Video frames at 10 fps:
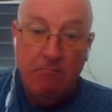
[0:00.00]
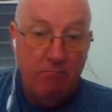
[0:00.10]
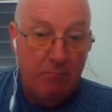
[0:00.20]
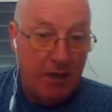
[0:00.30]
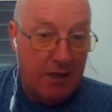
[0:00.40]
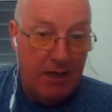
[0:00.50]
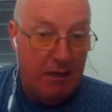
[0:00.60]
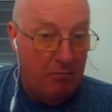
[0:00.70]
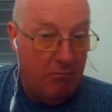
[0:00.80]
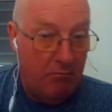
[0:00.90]

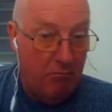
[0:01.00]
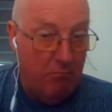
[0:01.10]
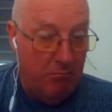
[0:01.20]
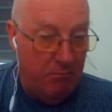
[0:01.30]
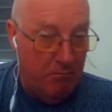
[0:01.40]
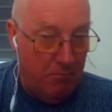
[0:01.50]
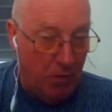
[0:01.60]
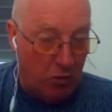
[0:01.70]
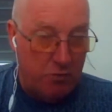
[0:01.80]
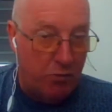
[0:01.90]
Again,
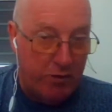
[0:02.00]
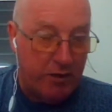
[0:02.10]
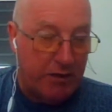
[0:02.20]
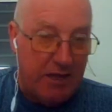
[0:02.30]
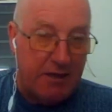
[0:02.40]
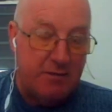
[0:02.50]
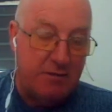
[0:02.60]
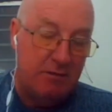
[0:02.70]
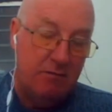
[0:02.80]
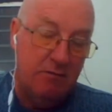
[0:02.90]
multiple
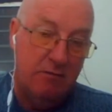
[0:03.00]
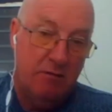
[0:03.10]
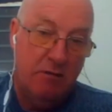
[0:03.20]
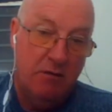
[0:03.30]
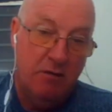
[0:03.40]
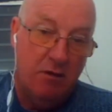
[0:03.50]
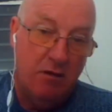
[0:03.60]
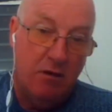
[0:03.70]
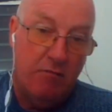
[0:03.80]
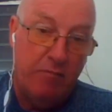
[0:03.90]
gigatons
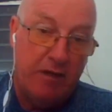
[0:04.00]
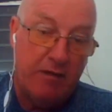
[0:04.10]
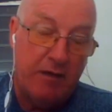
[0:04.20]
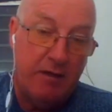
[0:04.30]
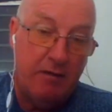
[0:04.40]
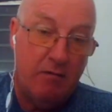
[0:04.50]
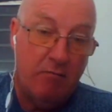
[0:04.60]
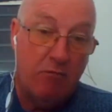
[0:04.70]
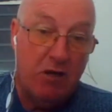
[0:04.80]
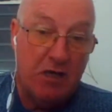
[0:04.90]
of methane
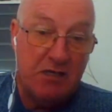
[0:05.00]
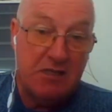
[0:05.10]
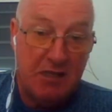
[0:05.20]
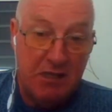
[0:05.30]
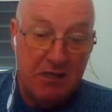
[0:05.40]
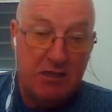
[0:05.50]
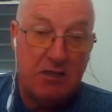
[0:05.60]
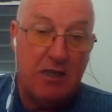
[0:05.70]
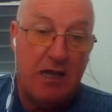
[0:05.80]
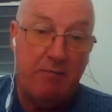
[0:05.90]
released into
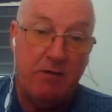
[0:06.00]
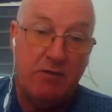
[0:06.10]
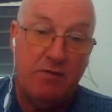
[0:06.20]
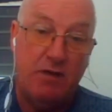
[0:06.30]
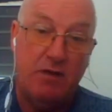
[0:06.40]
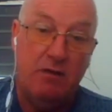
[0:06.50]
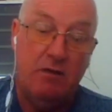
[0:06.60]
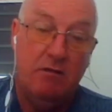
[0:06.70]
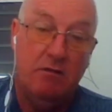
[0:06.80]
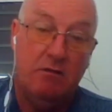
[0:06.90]
the atmosphere,
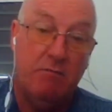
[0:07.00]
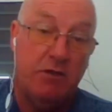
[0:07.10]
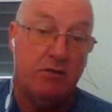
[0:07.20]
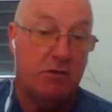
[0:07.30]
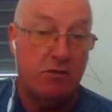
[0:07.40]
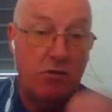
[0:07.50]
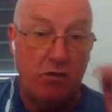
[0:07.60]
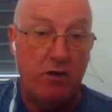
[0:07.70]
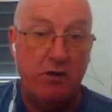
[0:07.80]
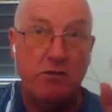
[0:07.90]
because it's not
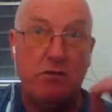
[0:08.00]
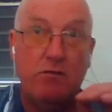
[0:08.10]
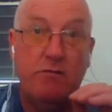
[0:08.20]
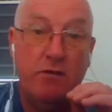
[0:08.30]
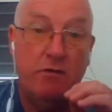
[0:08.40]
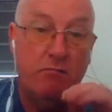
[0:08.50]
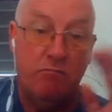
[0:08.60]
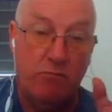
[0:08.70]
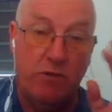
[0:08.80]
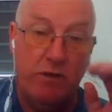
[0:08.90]
going to dissolve in
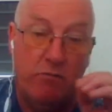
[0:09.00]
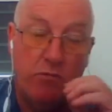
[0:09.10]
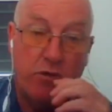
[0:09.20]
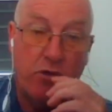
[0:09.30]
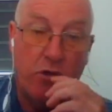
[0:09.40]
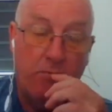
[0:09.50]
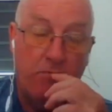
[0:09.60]
the water column.